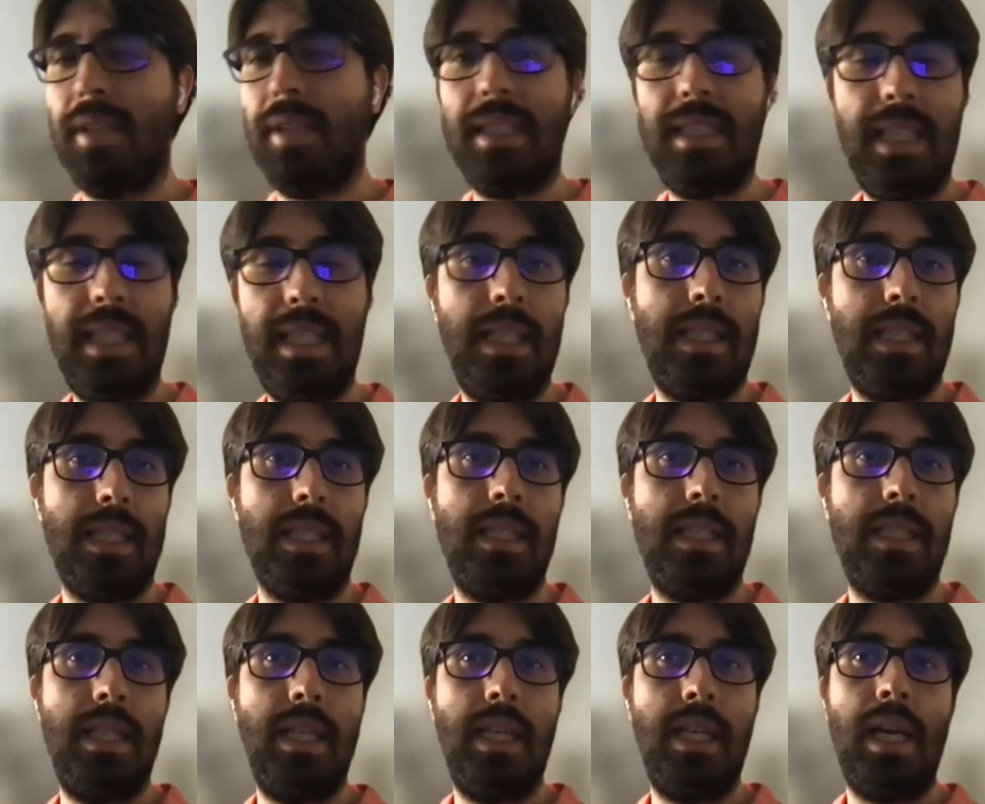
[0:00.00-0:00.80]
of the
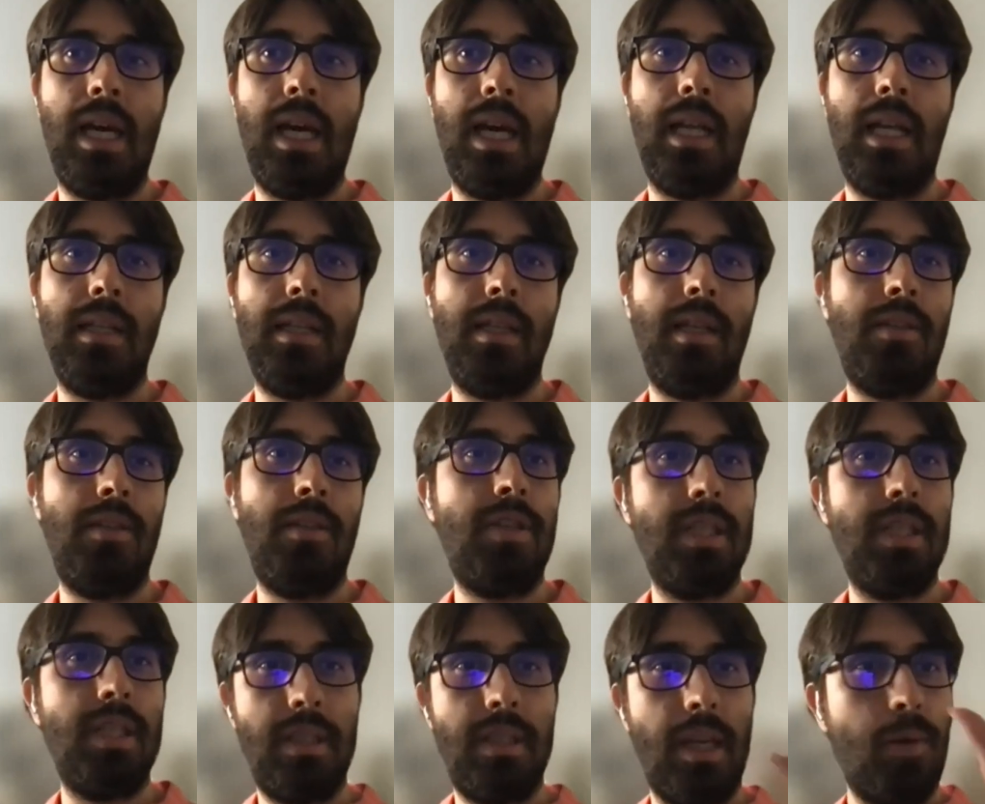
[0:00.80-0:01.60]
season, and
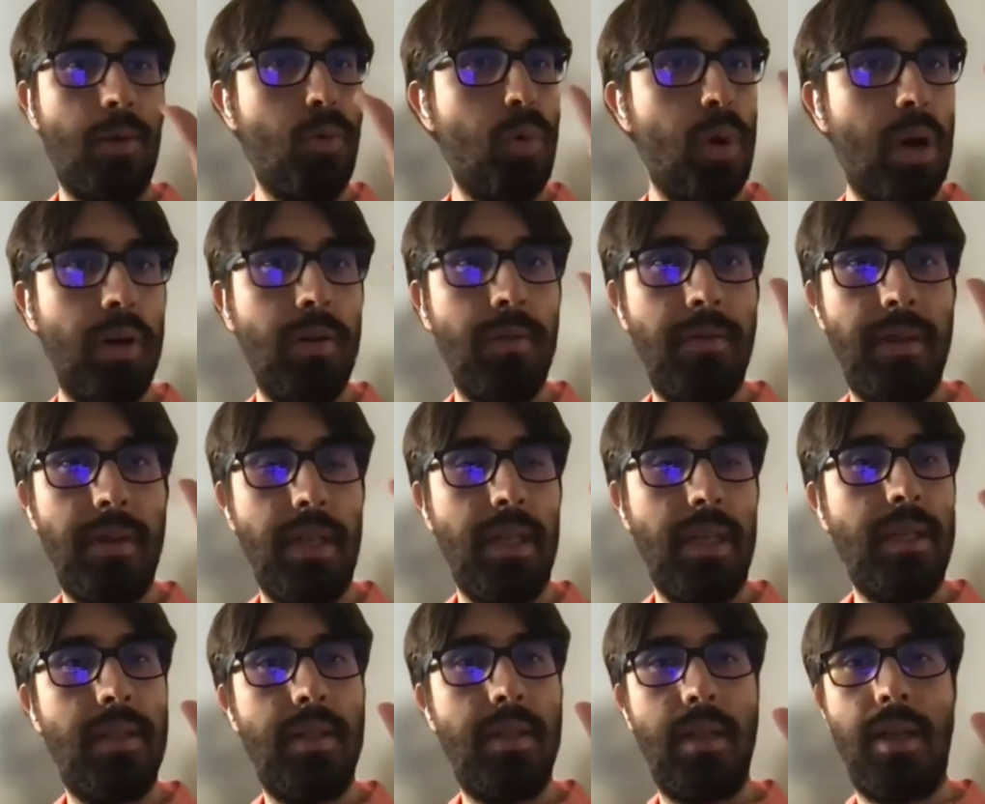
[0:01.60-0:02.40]
then you just take one of
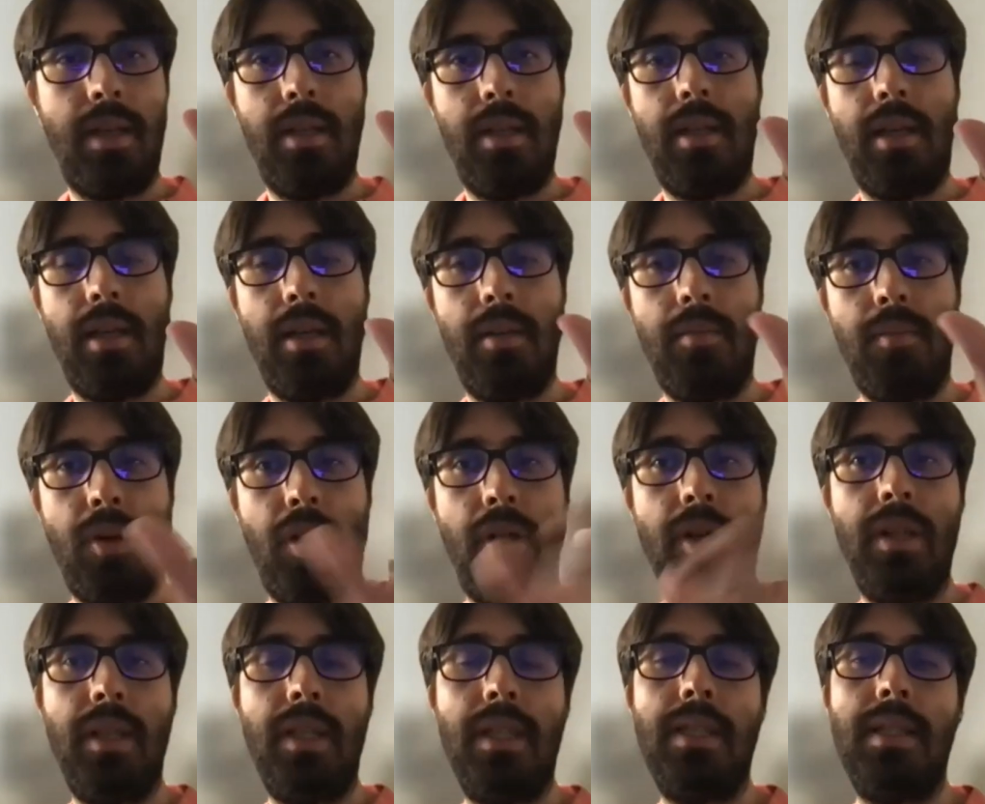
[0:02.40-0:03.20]
these and, and
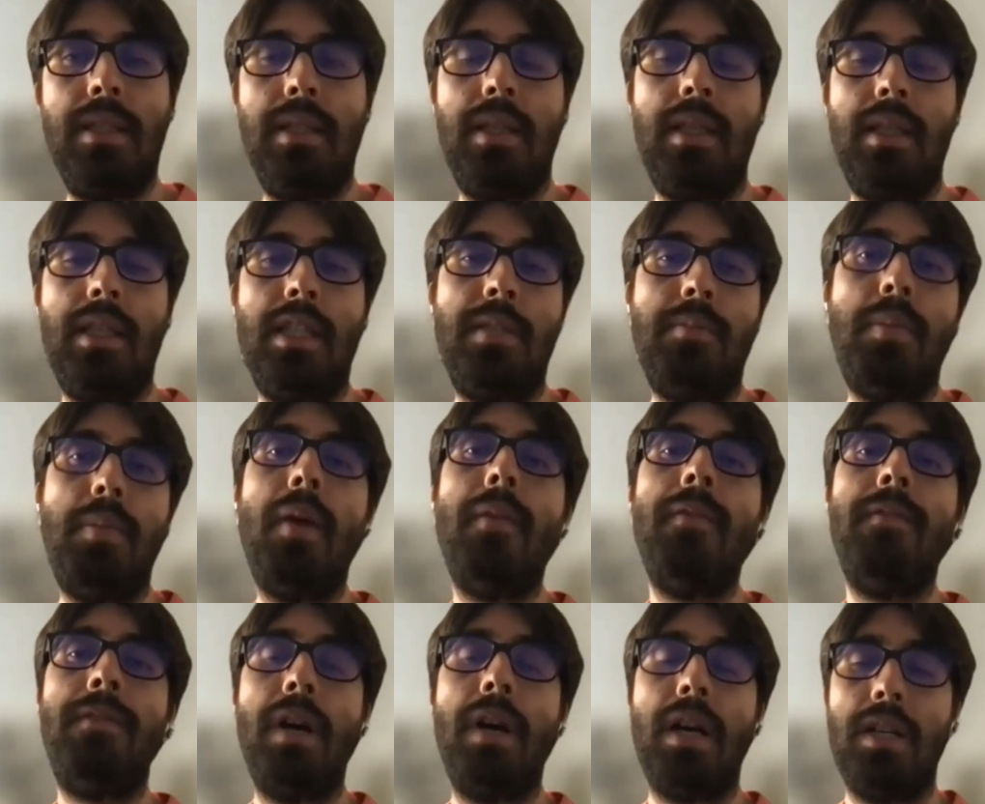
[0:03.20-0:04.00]
model this, this
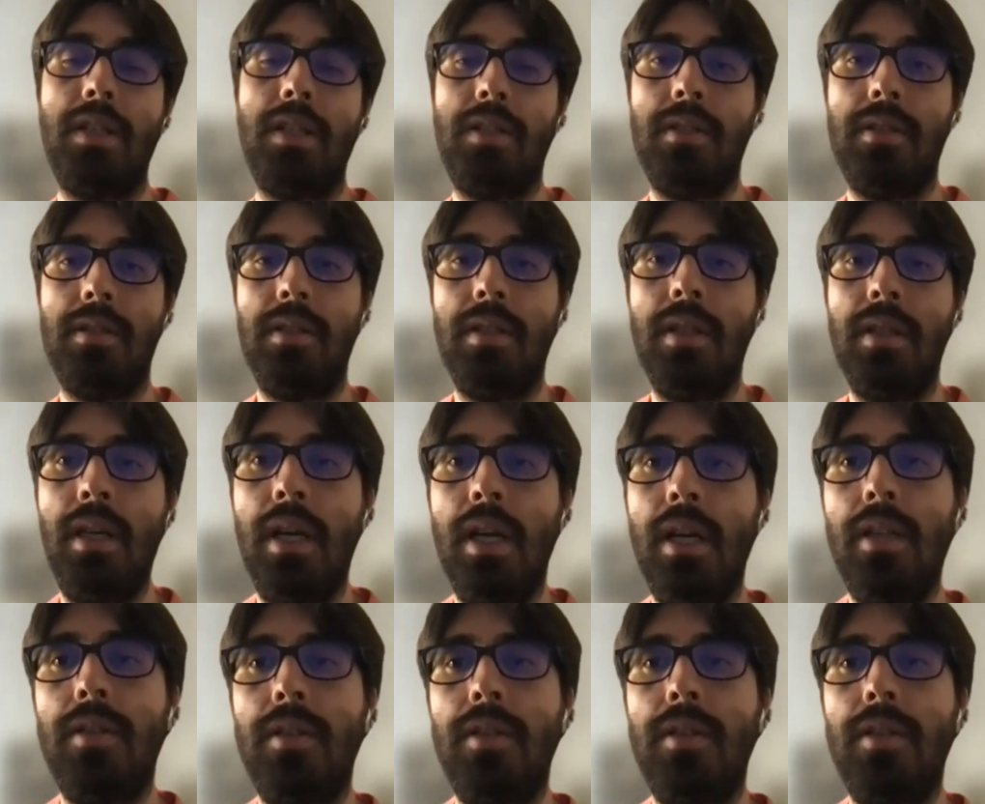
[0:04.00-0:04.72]
bump function.